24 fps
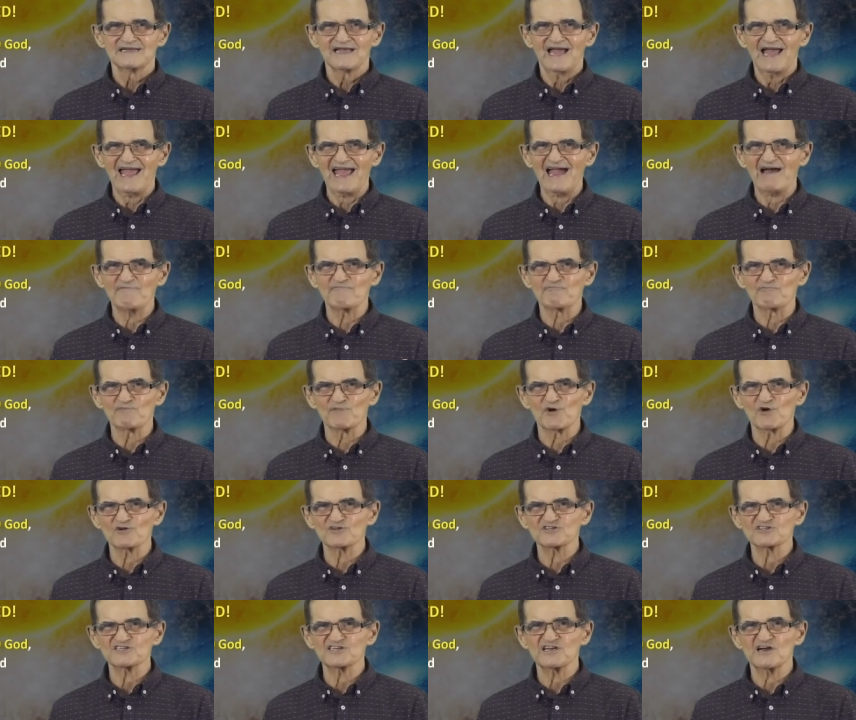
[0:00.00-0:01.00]
Have
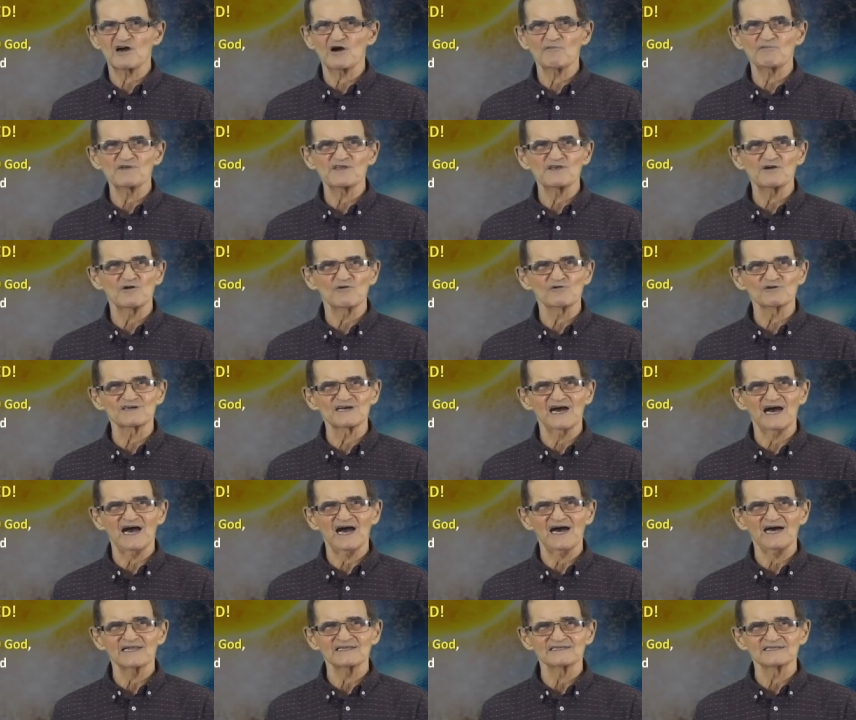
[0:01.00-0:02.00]
mercy on me, O
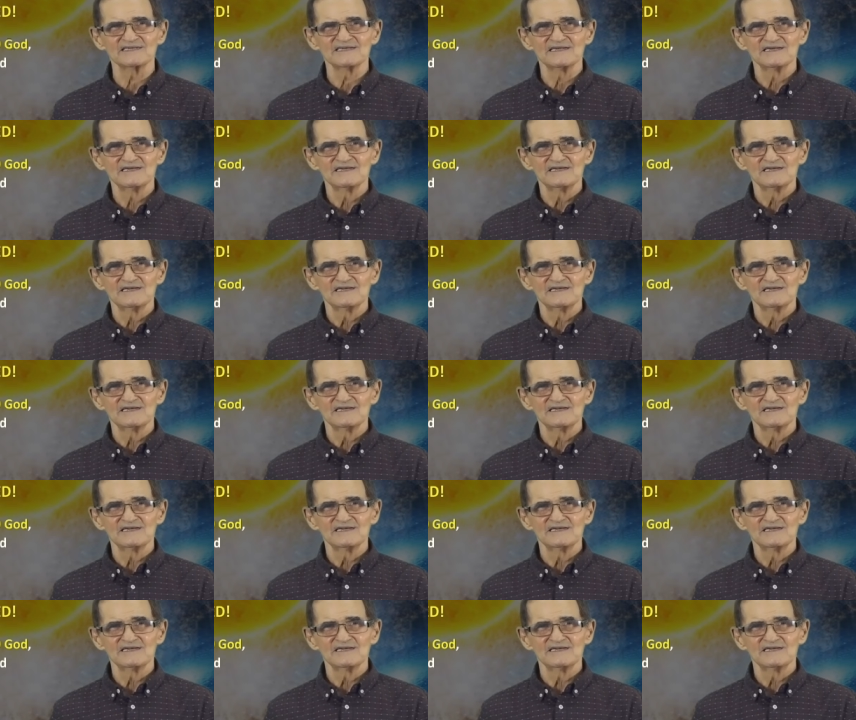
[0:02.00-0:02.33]
God,